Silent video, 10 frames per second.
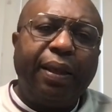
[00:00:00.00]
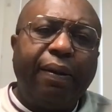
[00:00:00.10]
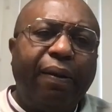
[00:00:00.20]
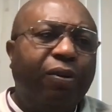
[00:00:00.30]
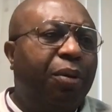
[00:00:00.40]

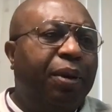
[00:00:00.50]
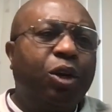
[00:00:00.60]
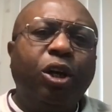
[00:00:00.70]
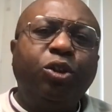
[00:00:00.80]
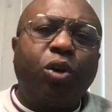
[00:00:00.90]
Somebody
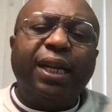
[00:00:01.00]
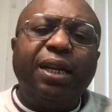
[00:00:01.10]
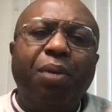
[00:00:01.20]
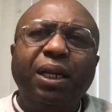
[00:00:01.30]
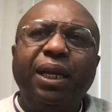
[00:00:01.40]
going to collect the
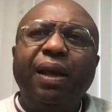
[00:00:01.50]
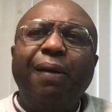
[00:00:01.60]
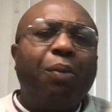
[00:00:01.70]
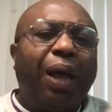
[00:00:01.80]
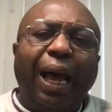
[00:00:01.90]
money
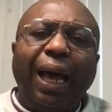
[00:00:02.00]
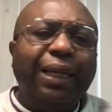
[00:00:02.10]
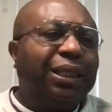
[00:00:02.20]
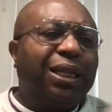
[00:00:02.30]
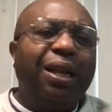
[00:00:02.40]

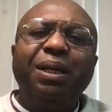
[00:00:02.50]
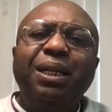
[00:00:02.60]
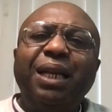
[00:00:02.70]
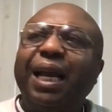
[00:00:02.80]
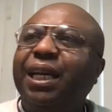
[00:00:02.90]
and claiming
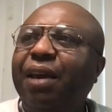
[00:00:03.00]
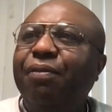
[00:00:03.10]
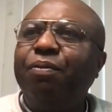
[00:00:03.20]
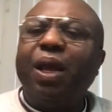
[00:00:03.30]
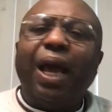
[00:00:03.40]
that
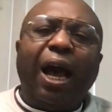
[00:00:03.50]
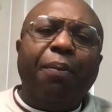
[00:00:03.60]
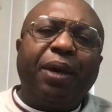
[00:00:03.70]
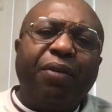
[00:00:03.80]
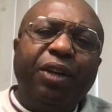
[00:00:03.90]
I'll be
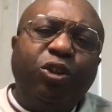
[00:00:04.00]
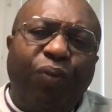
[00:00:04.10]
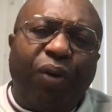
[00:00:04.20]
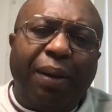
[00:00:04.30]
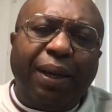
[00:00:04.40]
giving it to
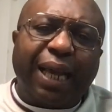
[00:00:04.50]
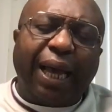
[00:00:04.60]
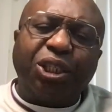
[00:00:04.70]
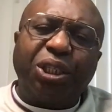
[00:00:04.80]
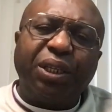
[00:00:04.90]
farmers
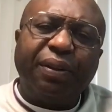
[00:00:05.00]
cash.